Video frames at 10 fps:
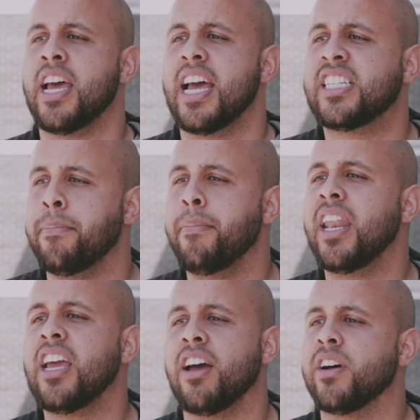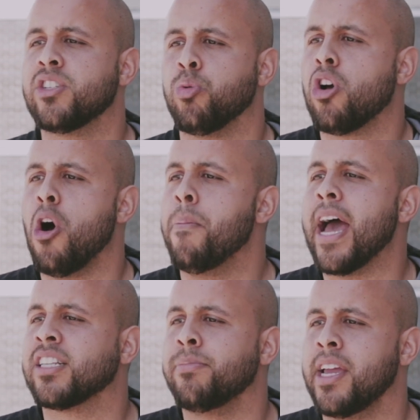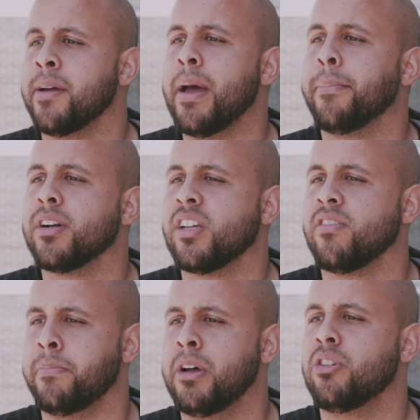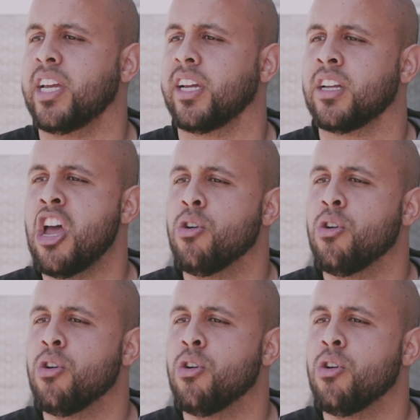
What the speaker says: Is that many of us will go back to being members of the building,